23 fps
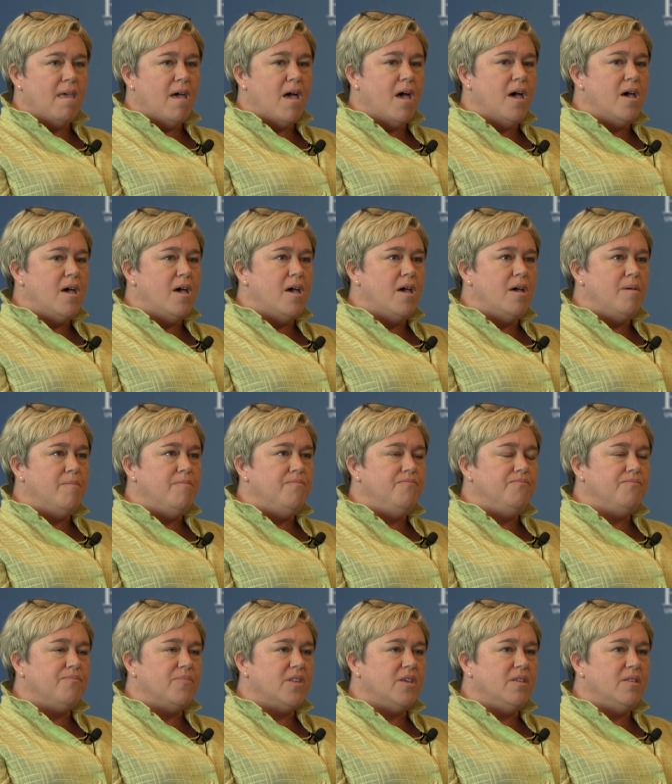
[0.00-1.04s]

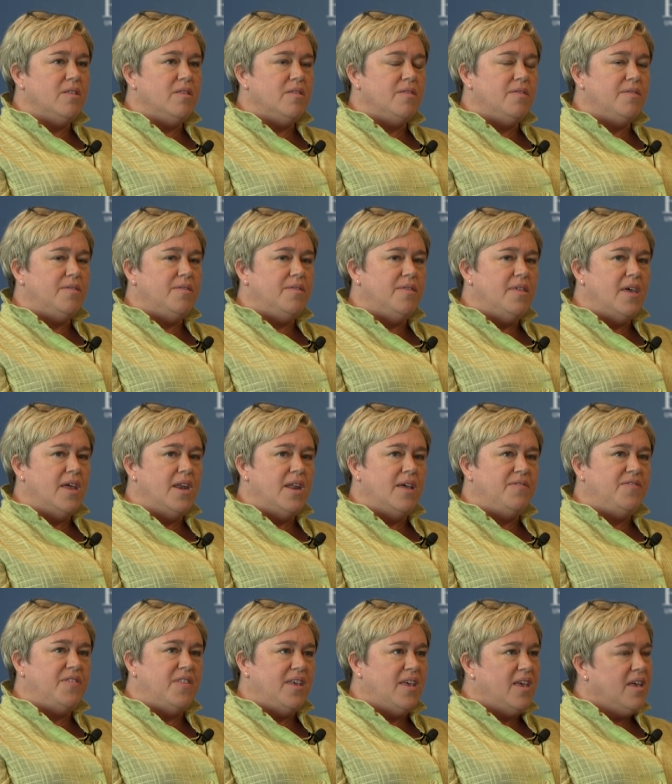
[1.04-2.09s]
Um, then
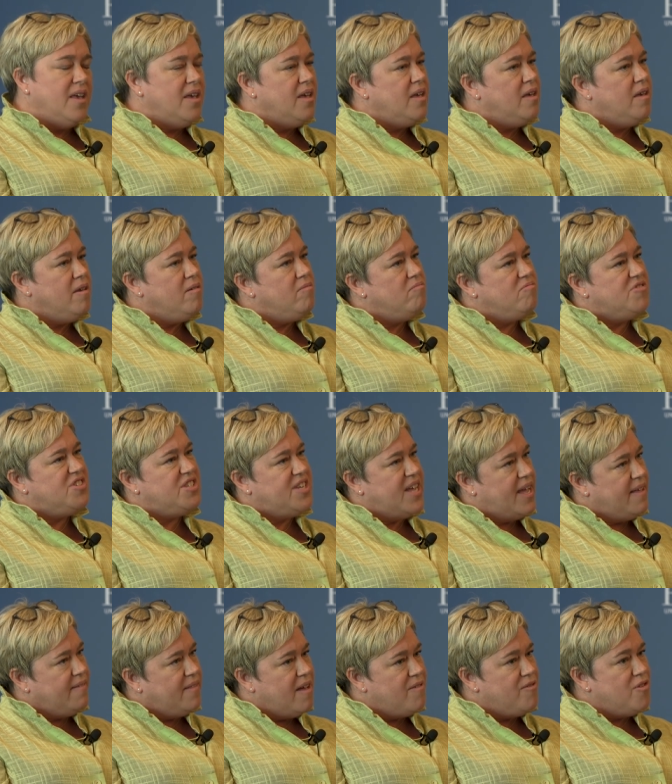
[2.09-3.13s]
at the
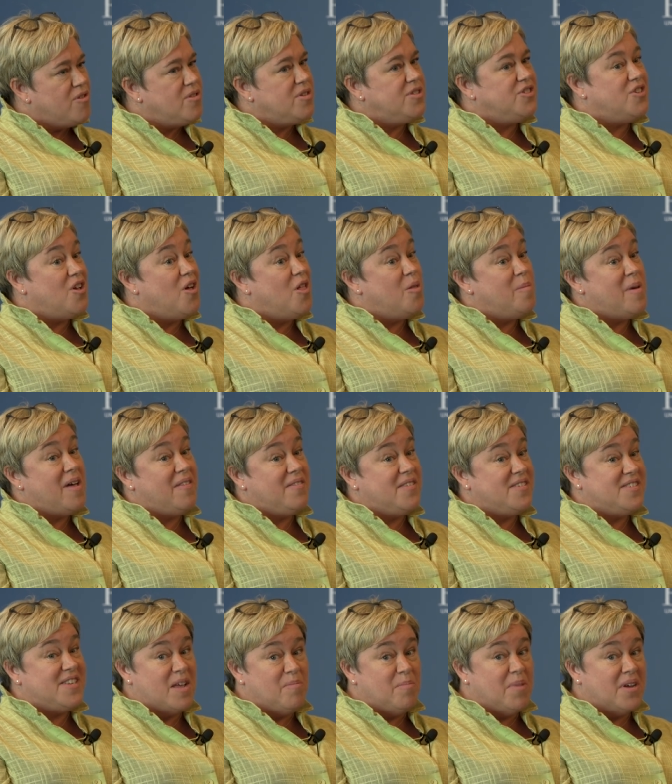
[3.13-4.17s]
state level, it's all about the
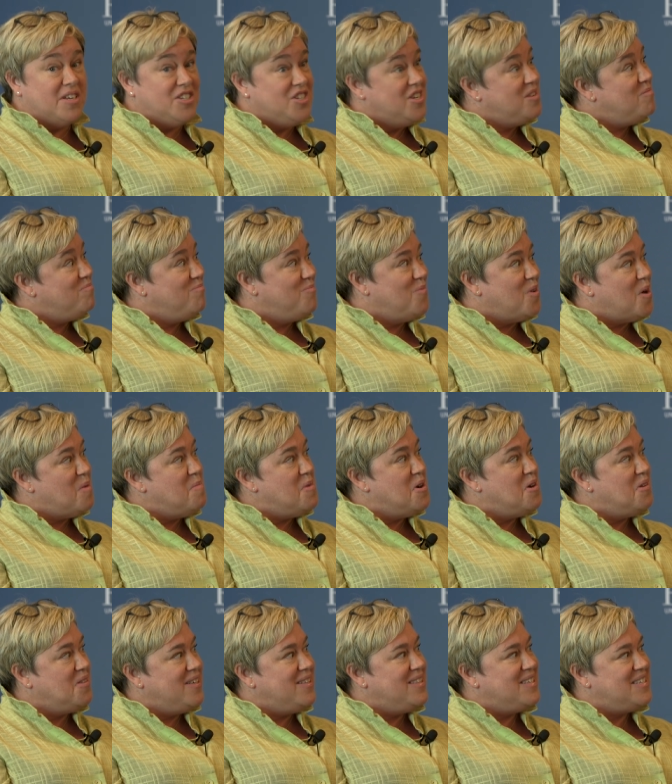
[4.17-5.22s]
state budget
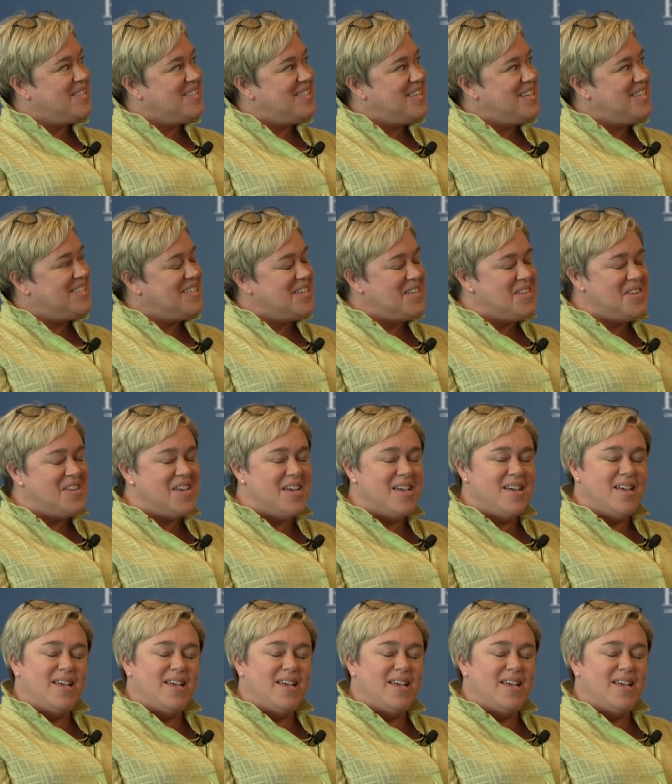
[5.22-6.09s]
primarily this season.